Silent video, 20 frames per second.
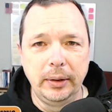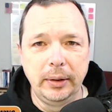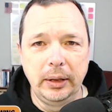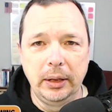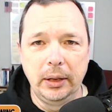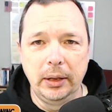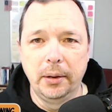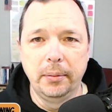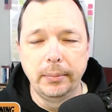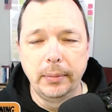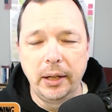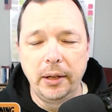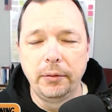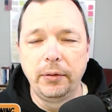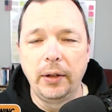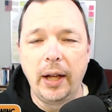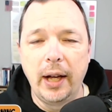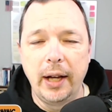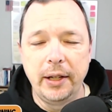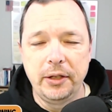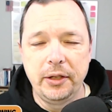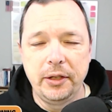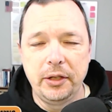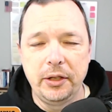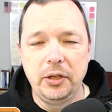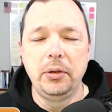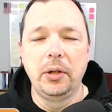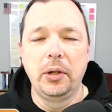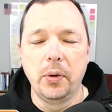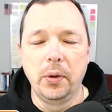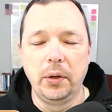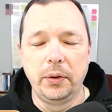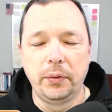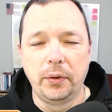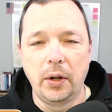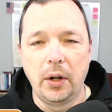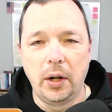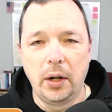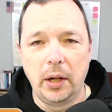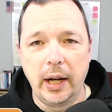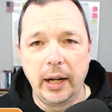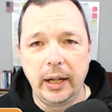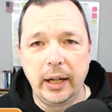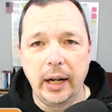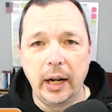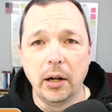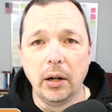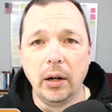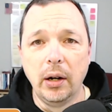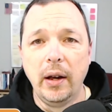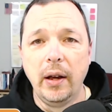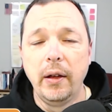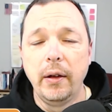you know, butterflies and unicorns for all I care.